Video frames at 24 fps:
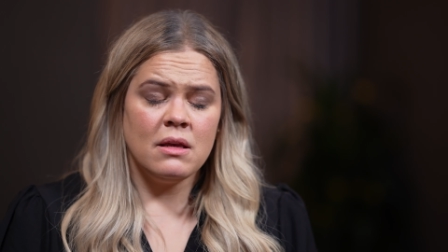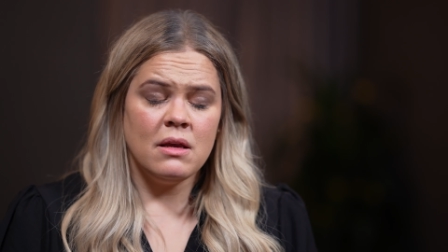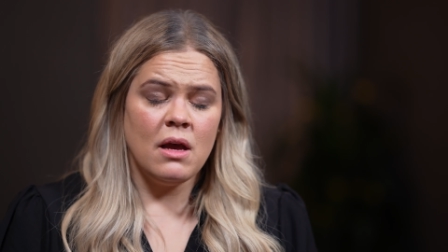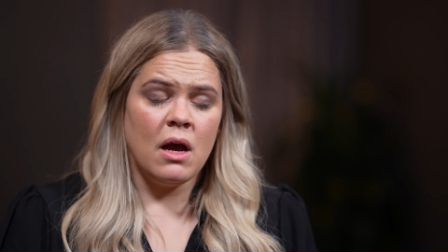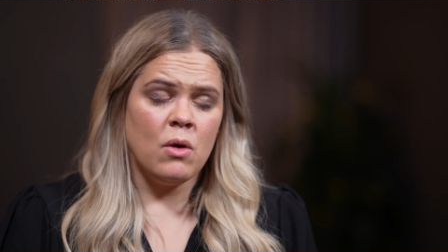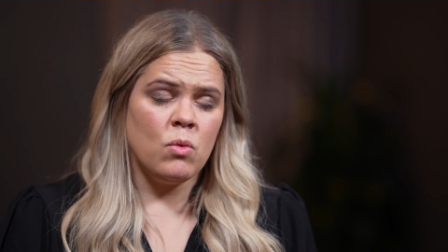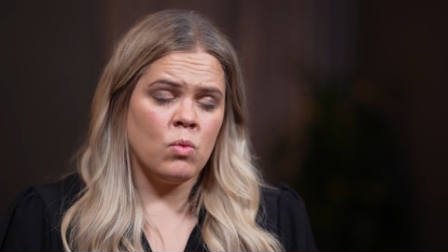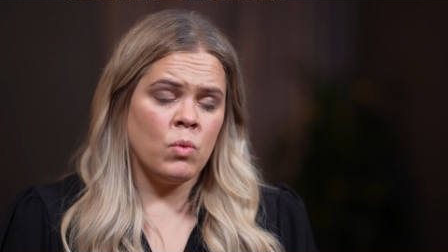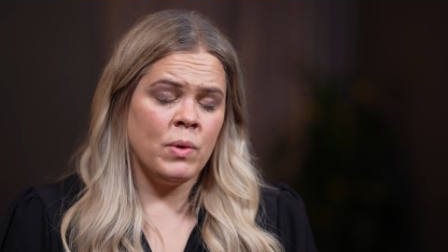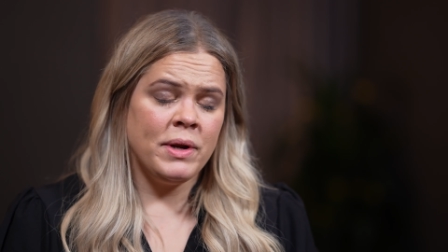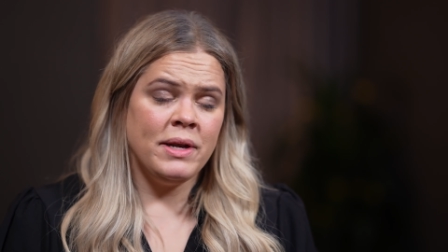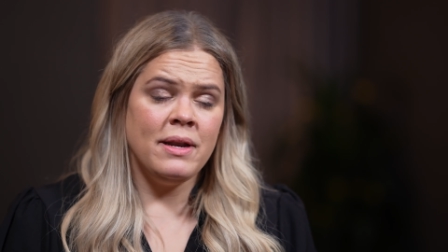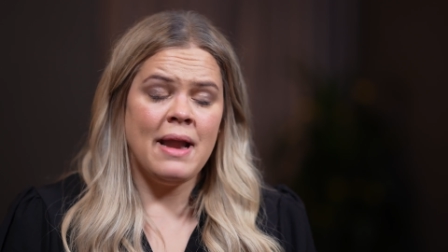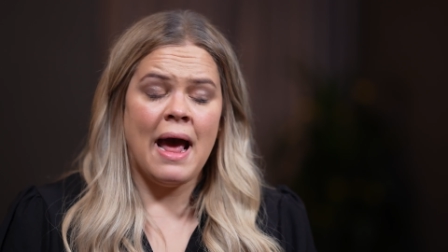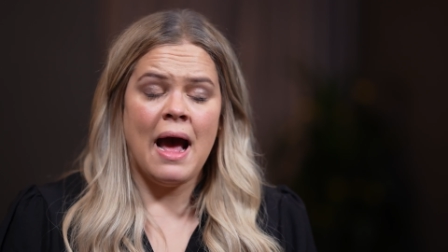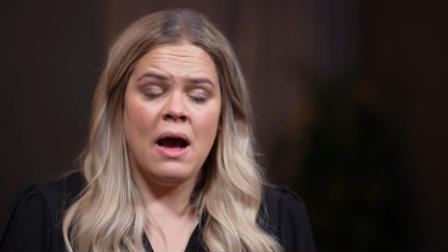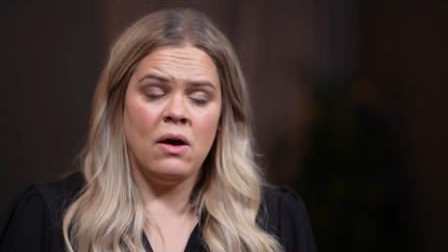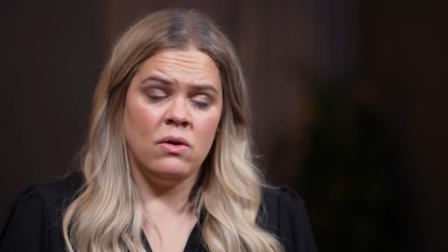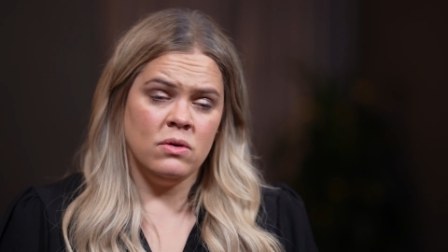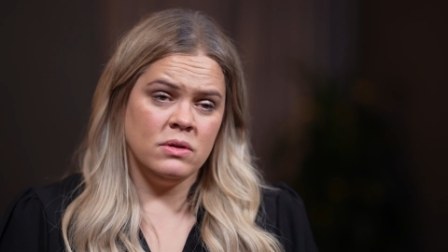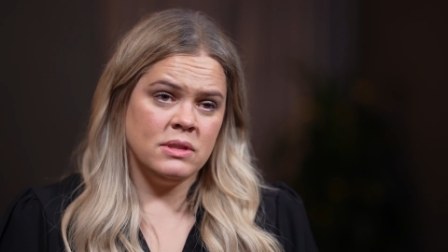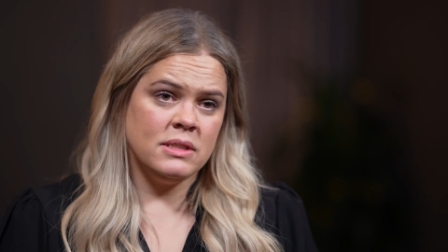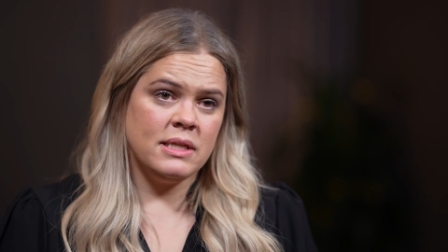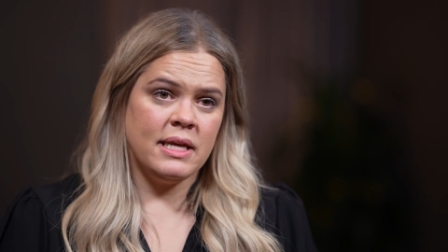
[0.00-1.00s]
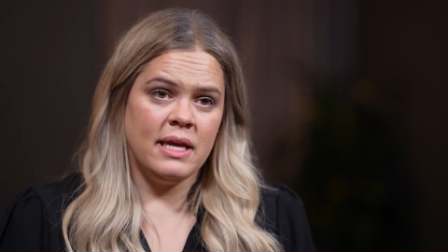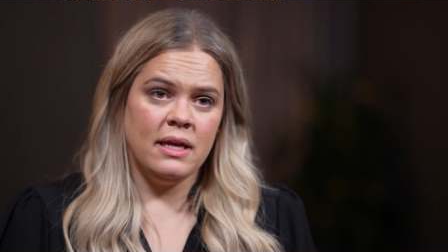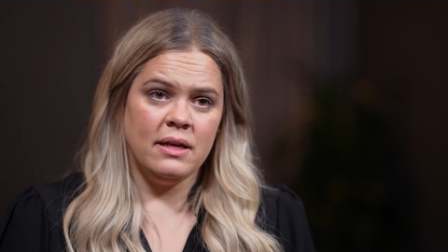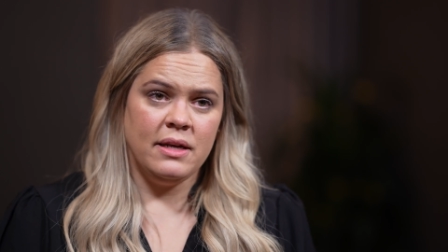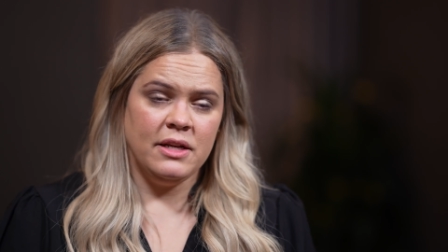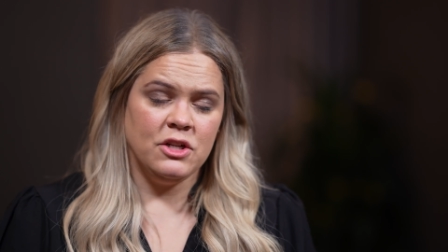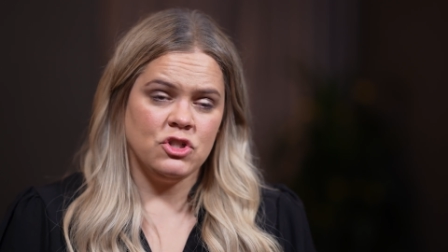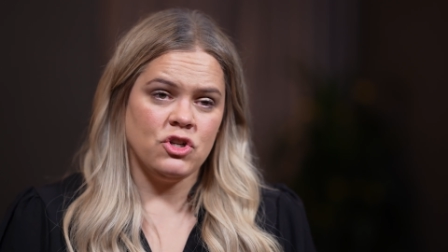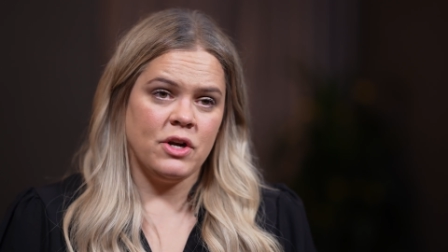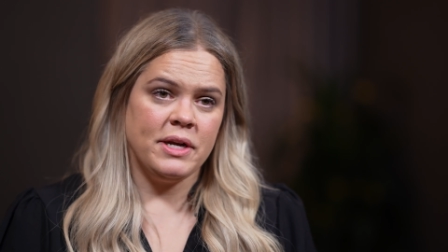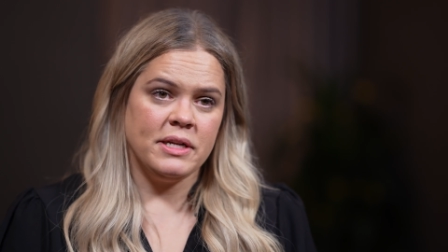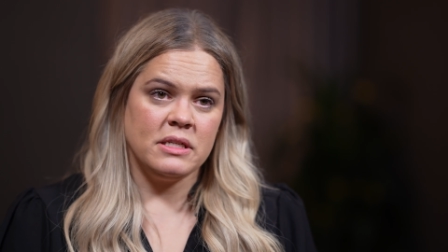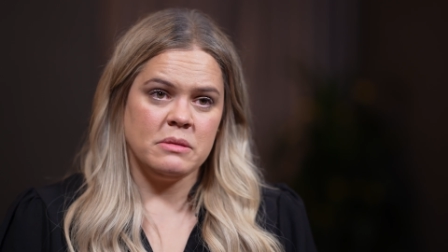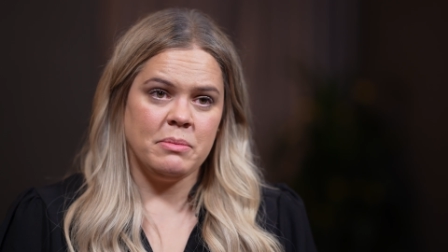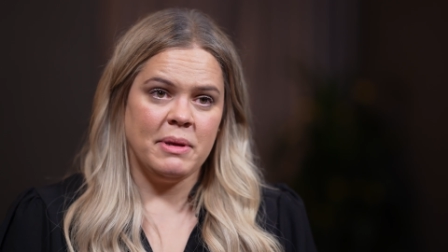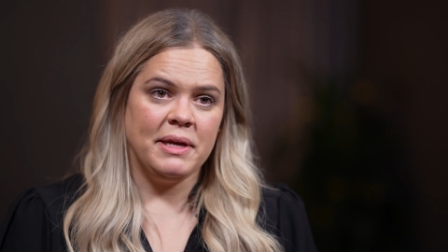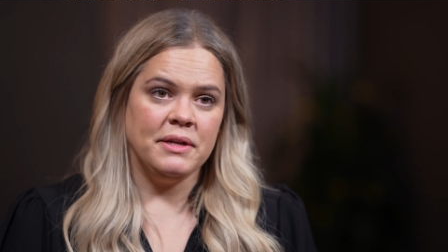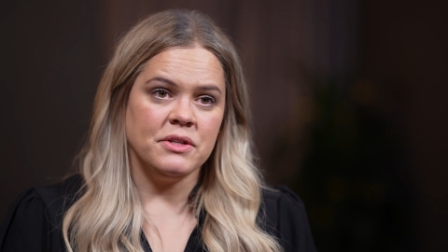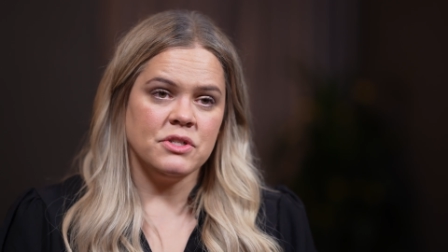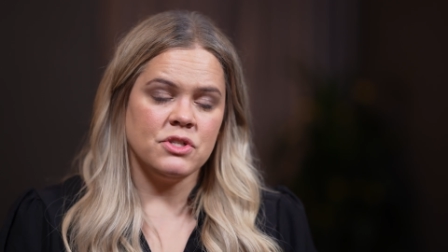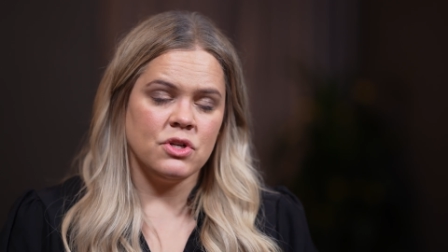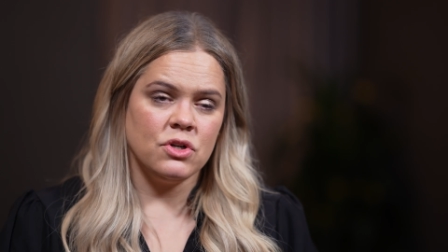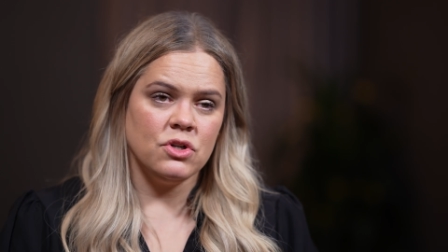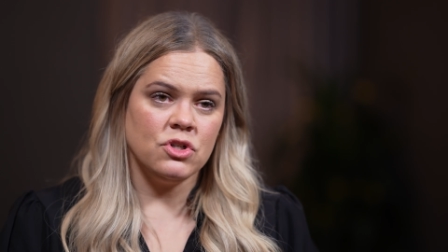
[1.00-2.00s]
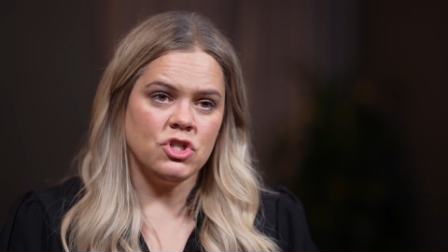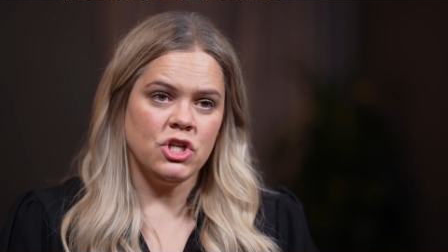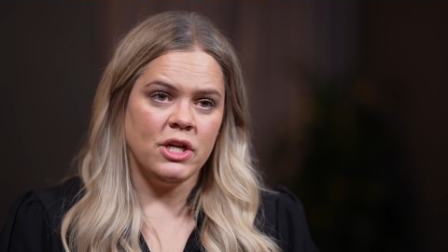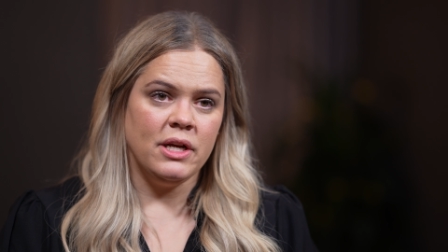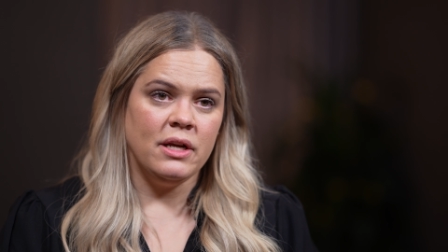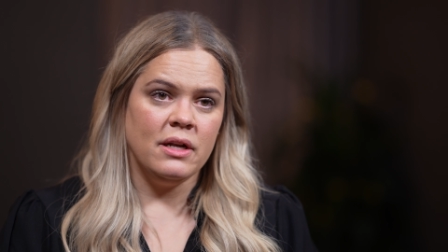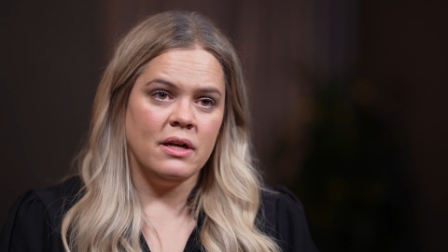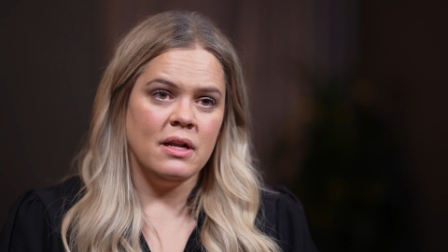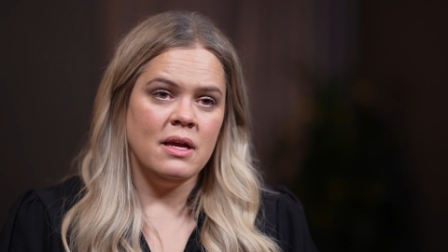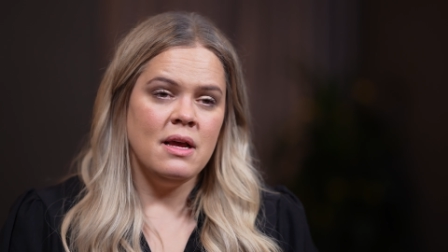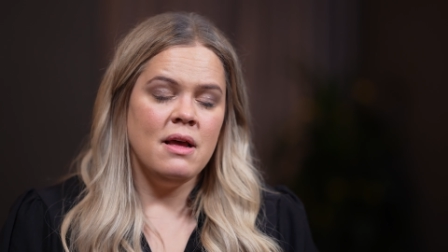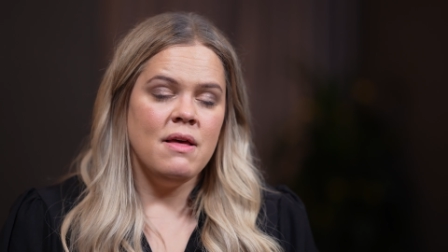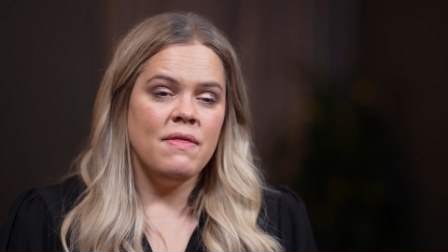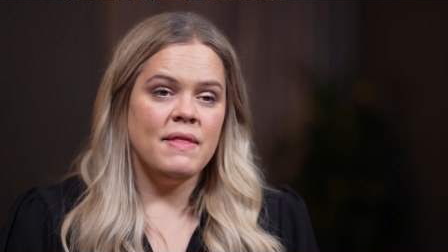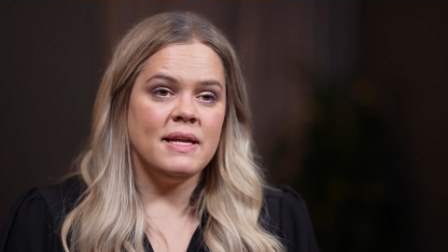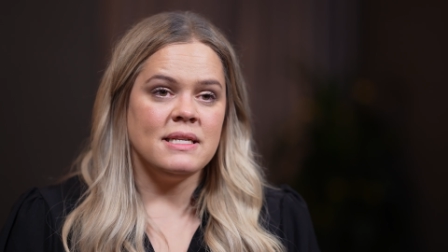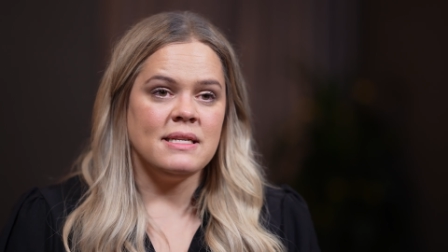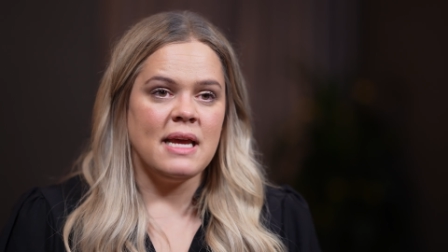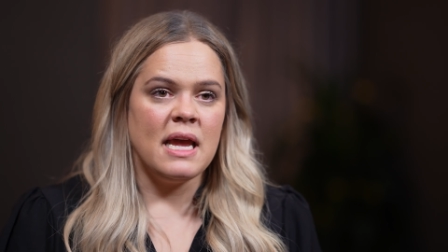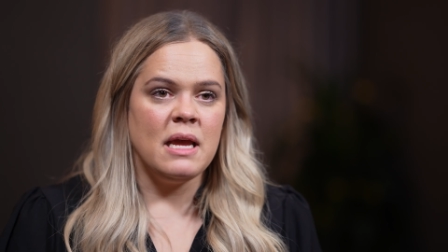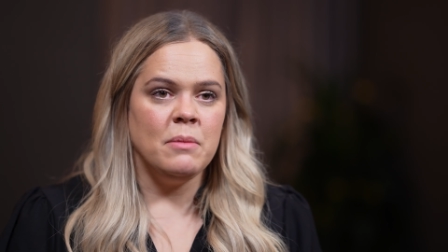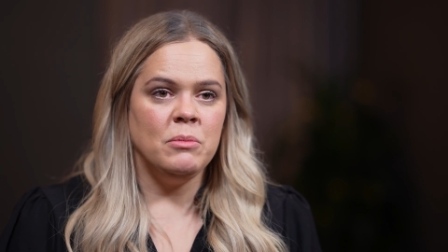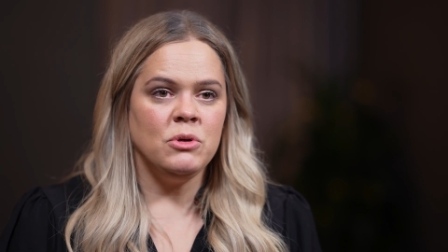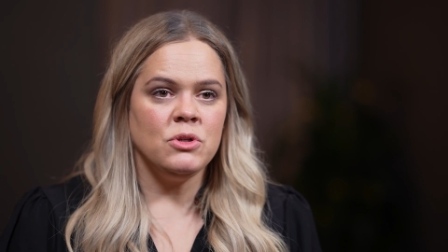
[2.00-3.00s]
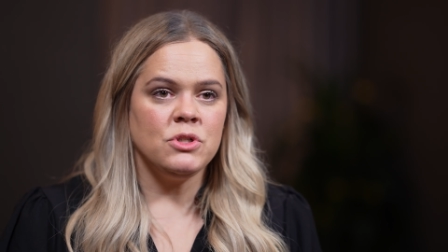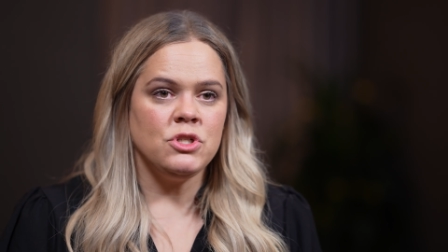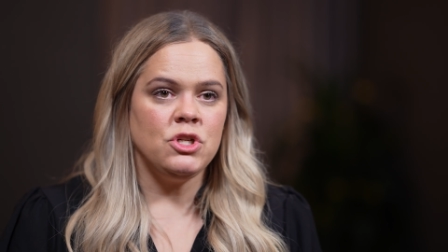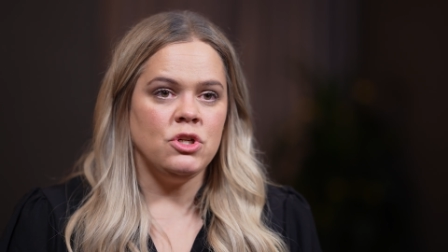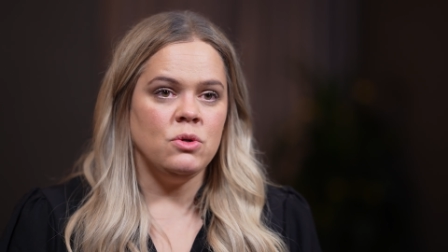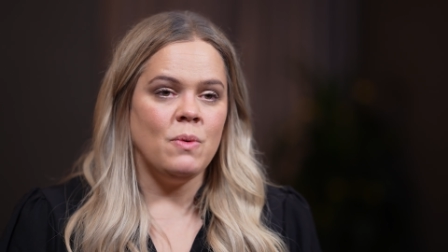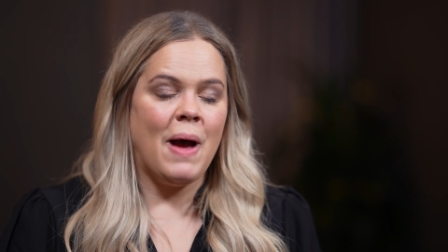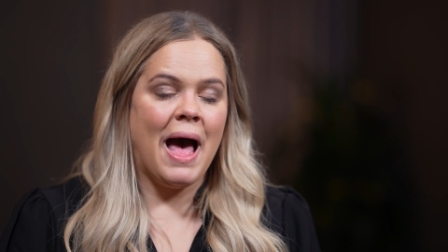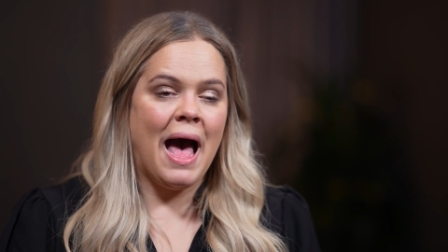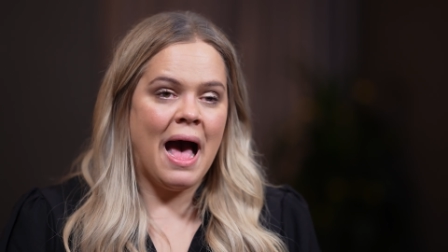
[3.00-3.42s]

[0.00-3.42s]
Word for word: a renowned kidney transplant surgeon that's able to